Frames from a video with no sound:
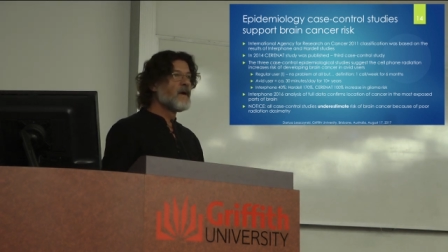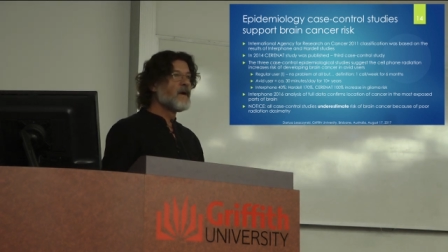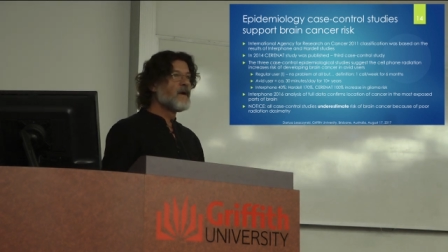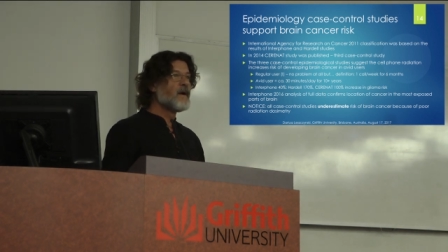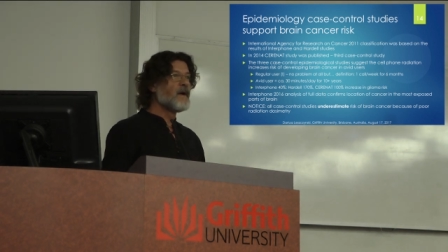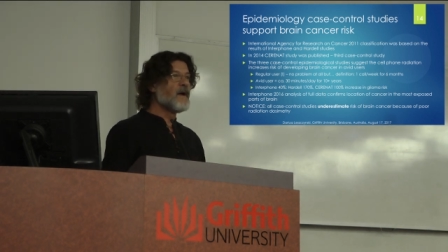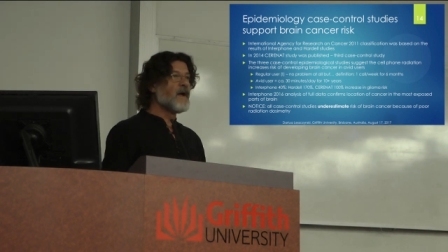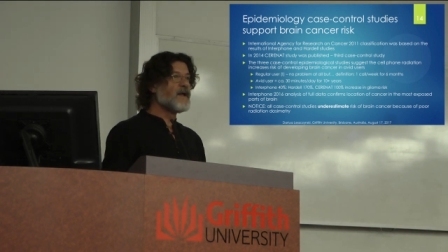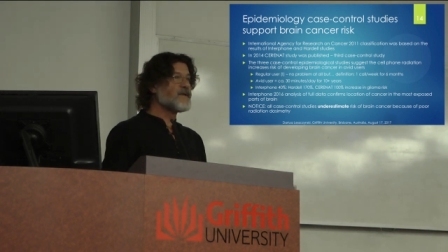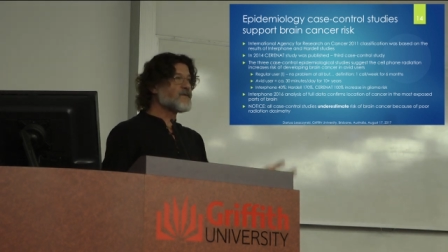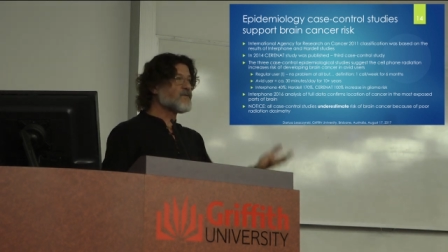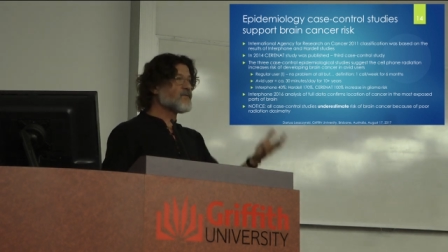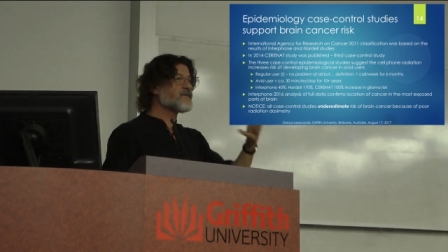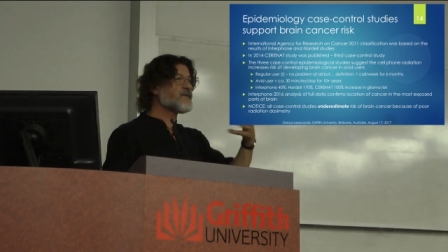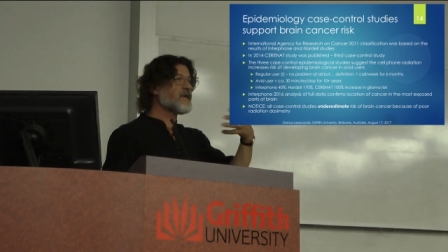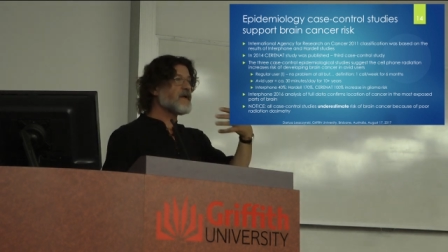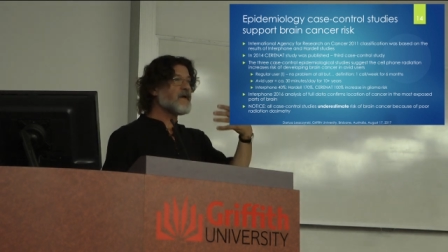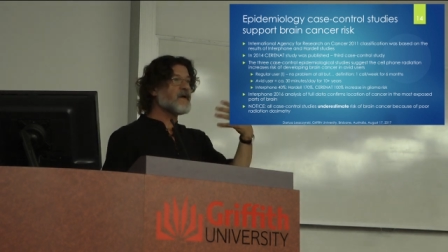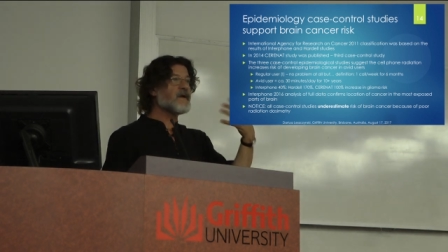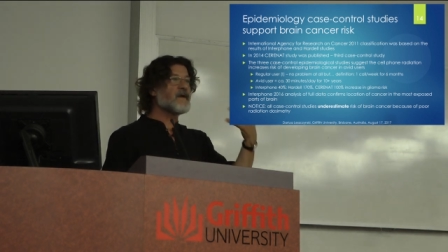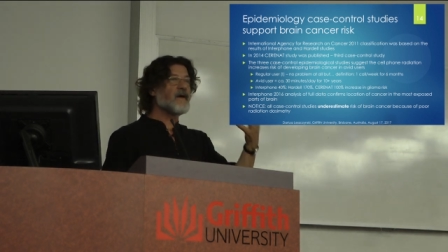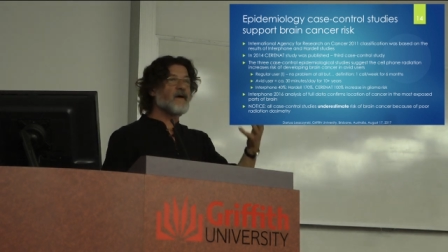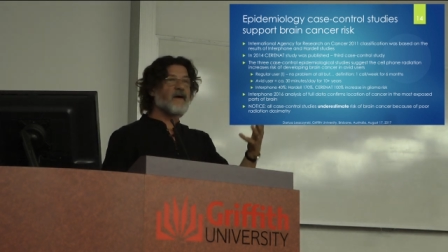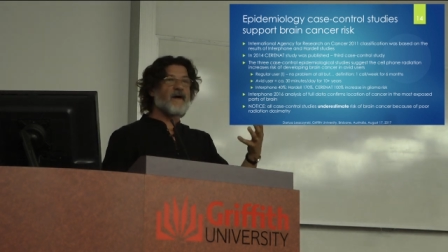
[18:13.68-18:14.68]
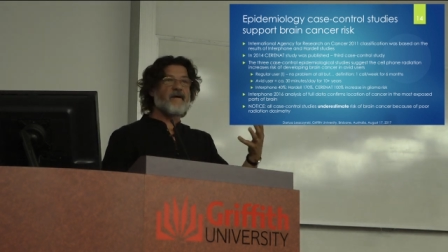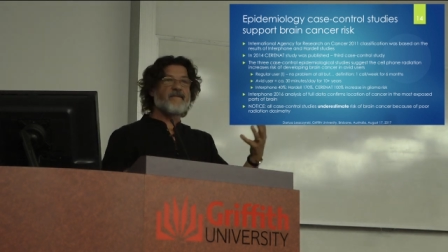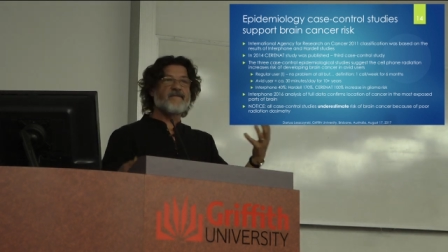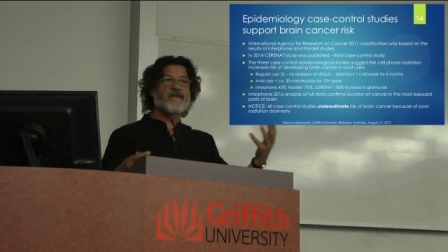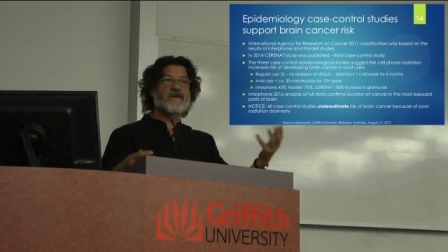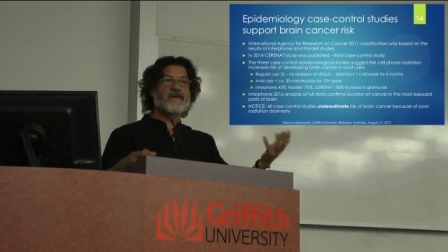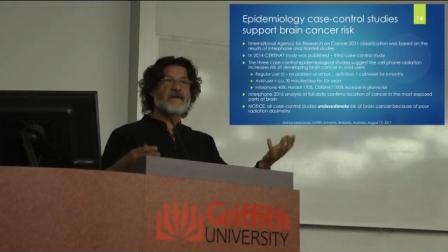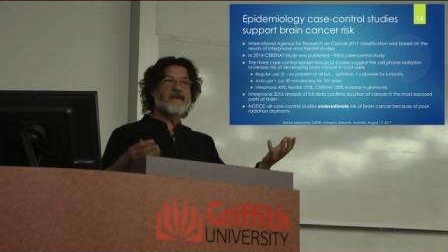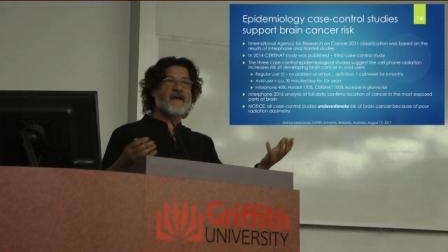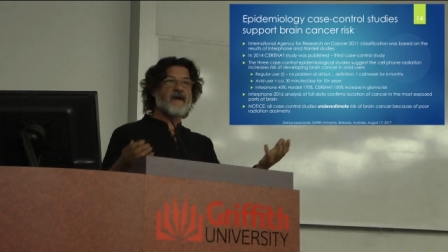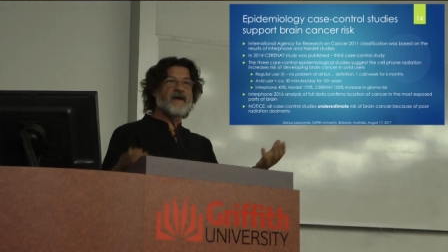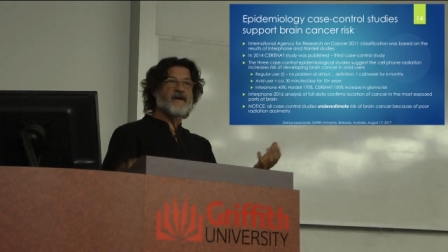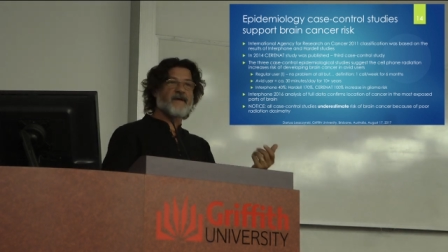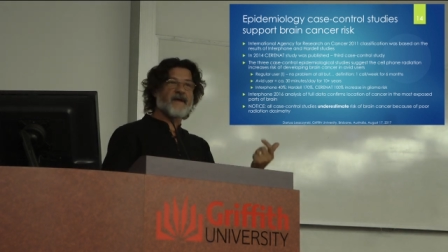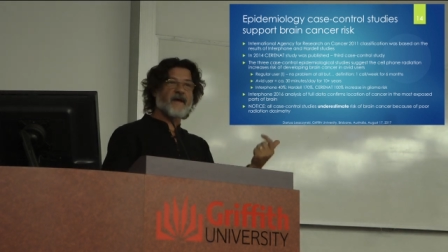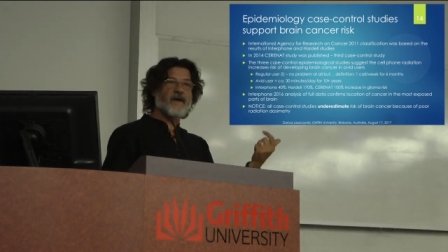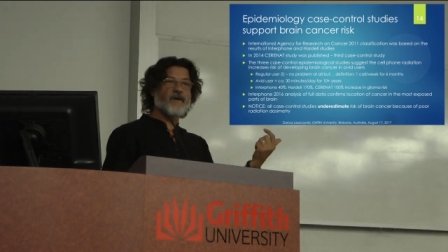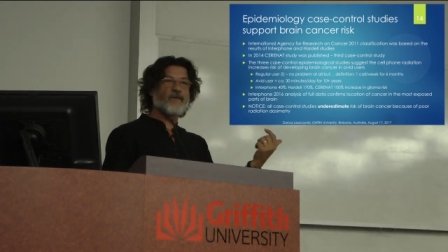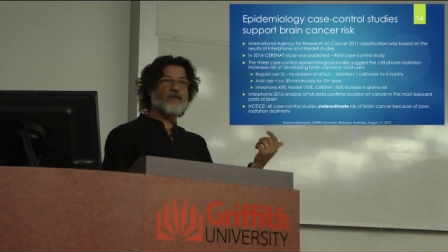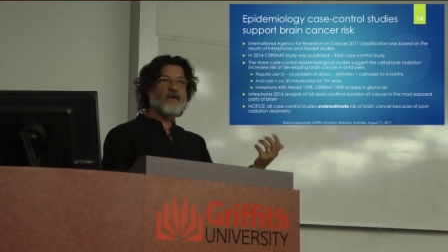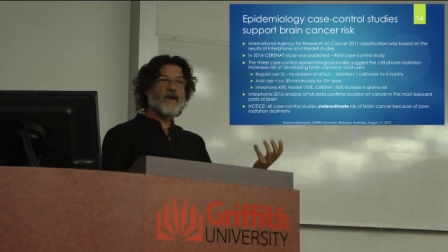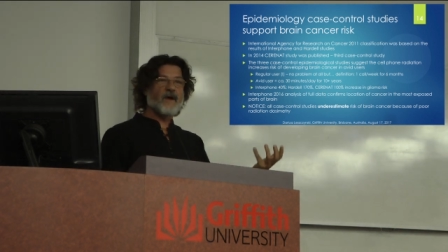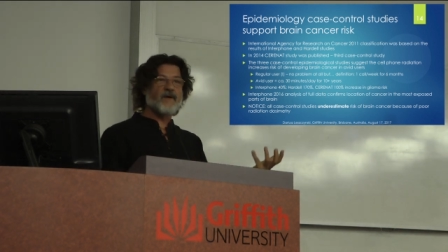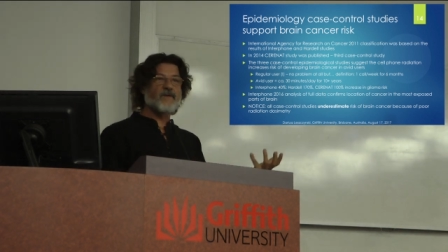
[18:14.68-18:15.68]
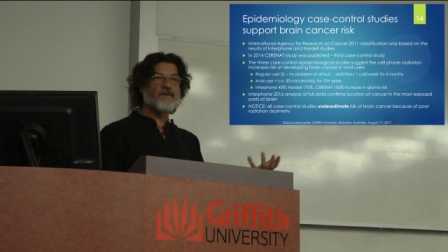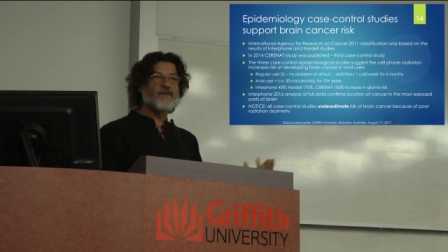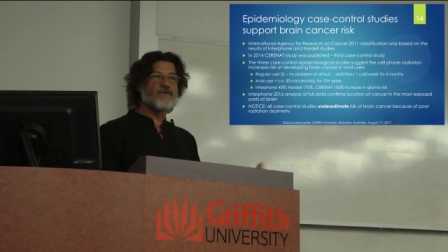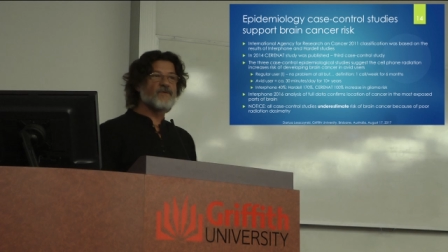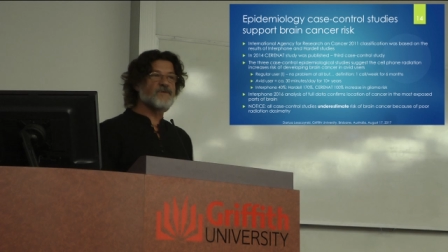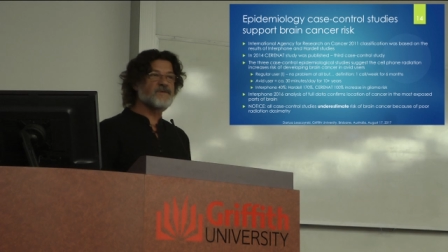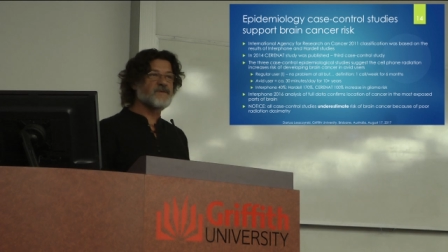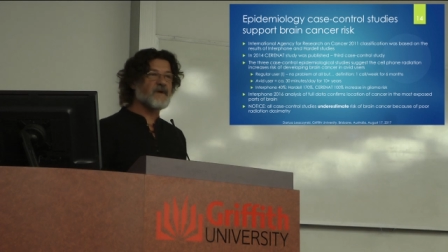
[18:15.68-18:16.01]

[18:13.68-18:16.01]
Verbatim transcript: And you think every day regular use.